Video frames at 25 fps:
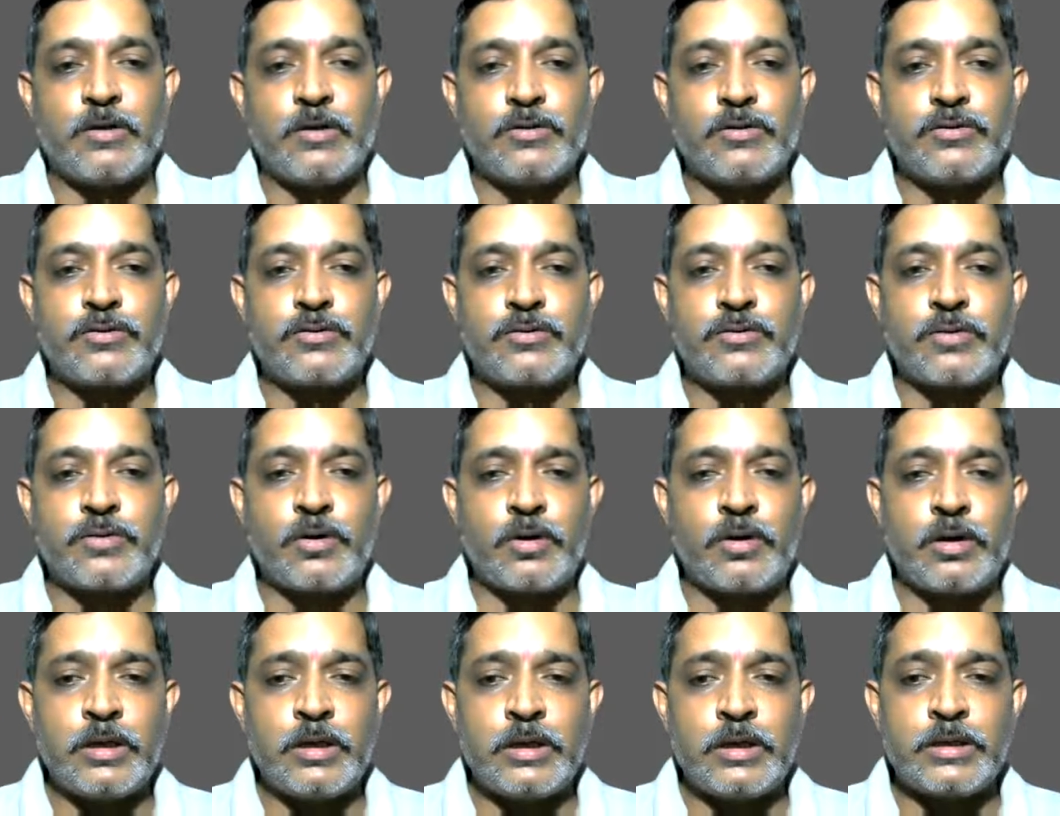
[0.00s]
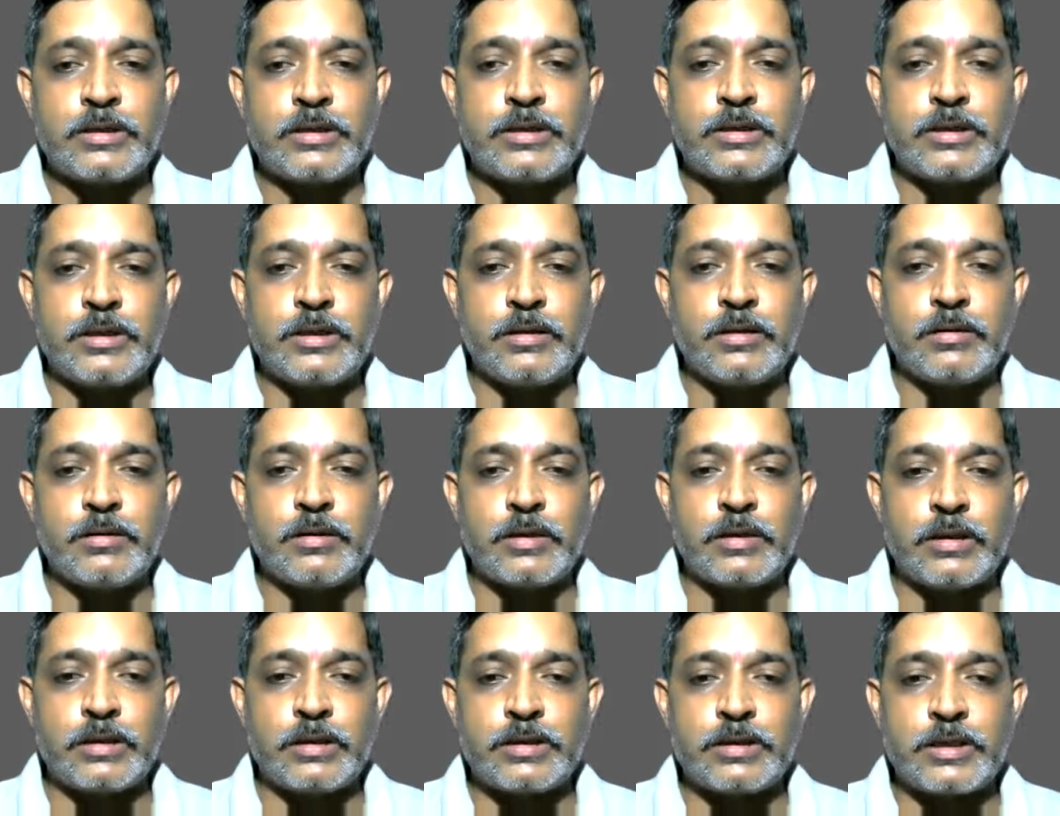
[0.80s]
So
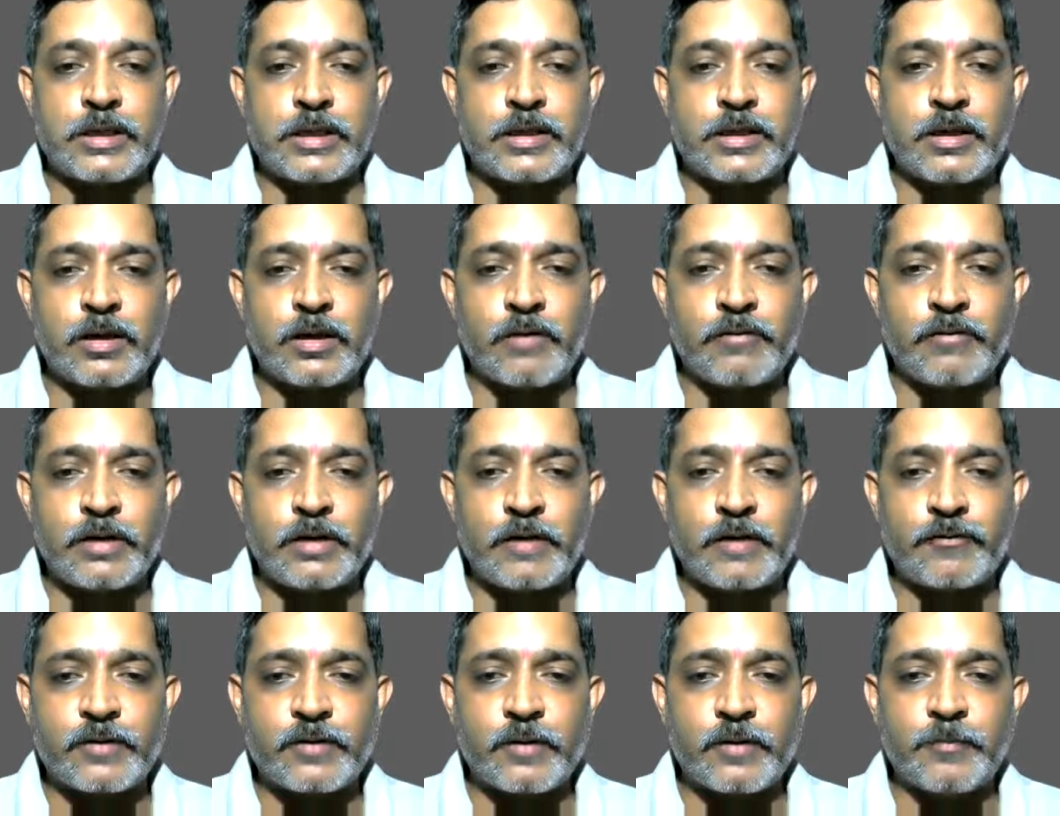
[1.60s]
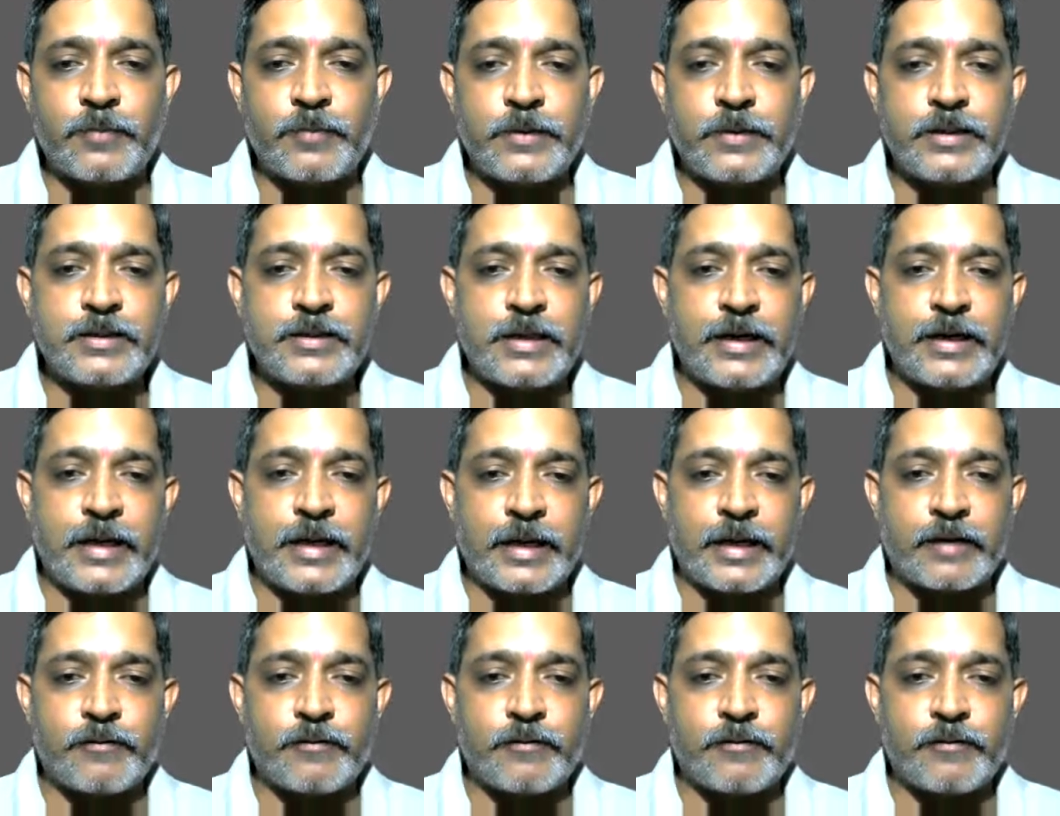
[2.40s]
taking over of companies and